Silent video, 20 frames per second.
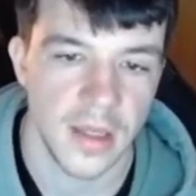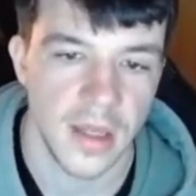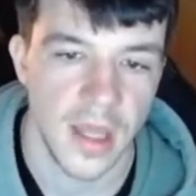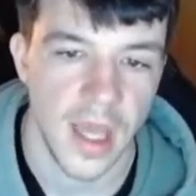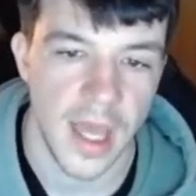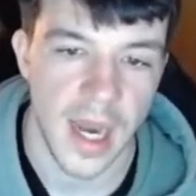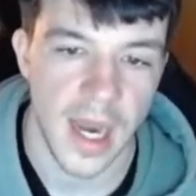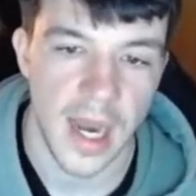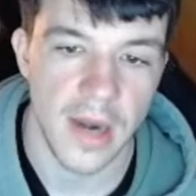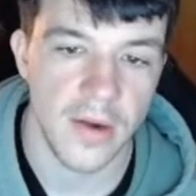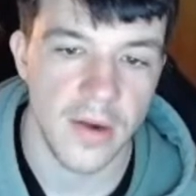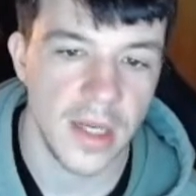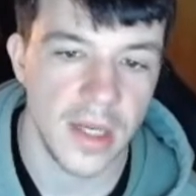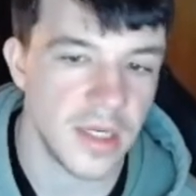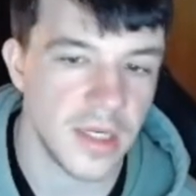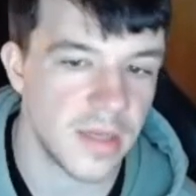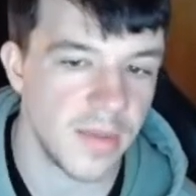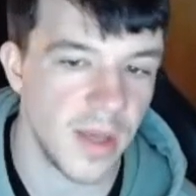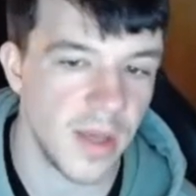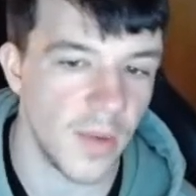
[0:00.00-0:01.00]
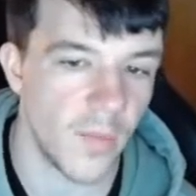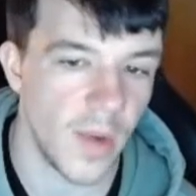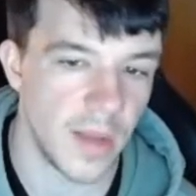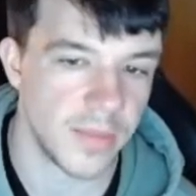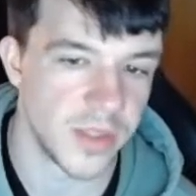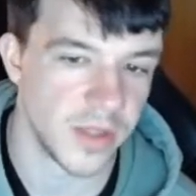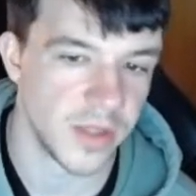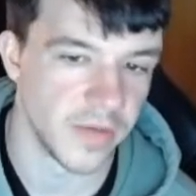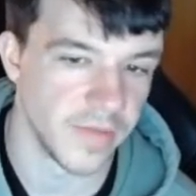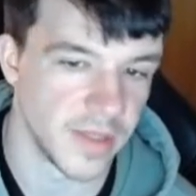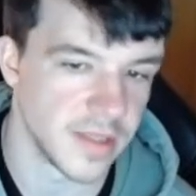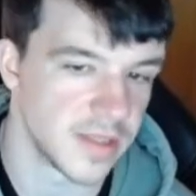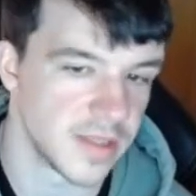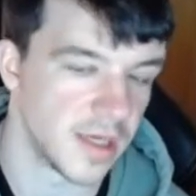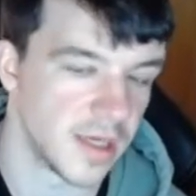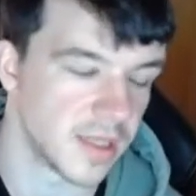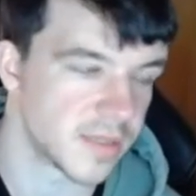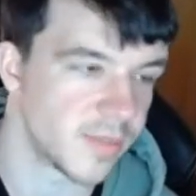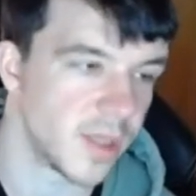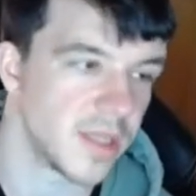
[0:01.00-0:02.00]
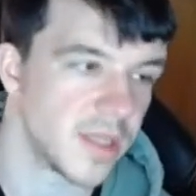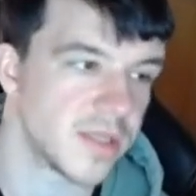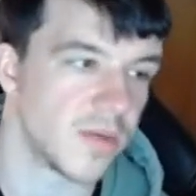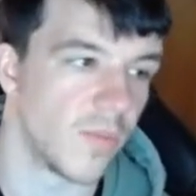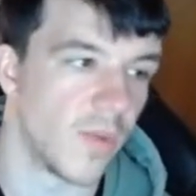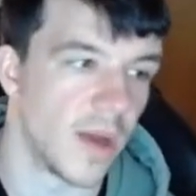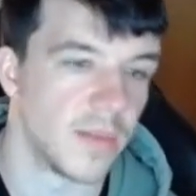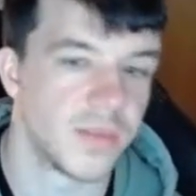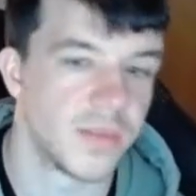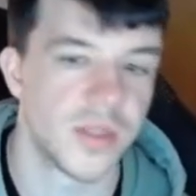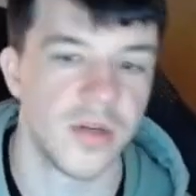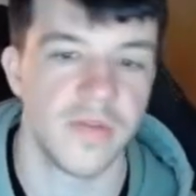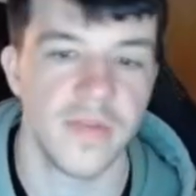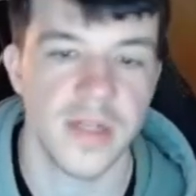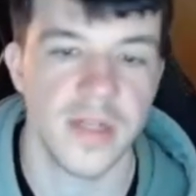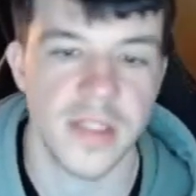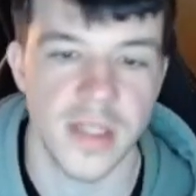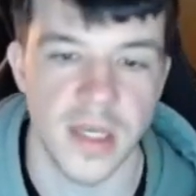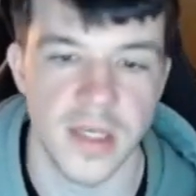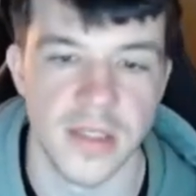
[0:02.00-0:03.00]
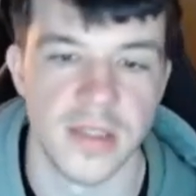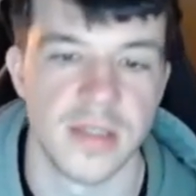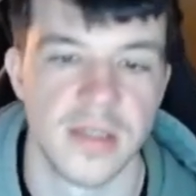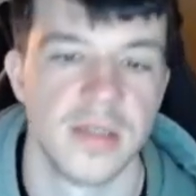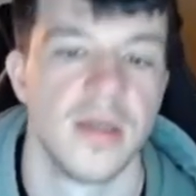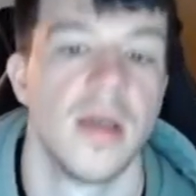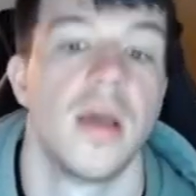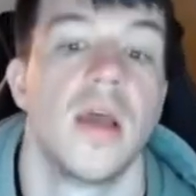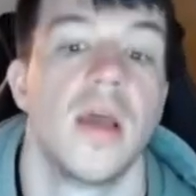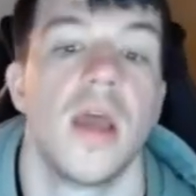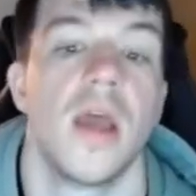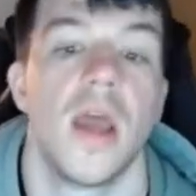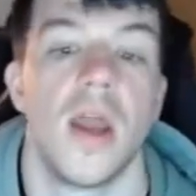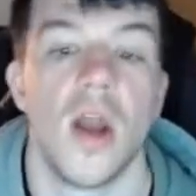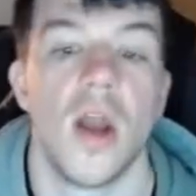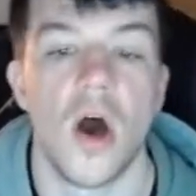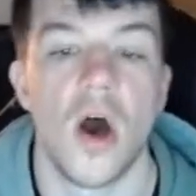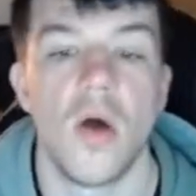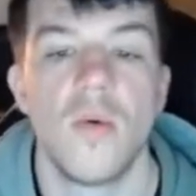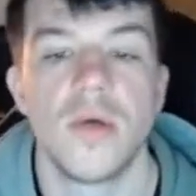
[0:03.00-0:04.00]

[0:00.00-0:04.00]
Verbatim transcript: And I don't need it to be a web service. It explains a web service as an always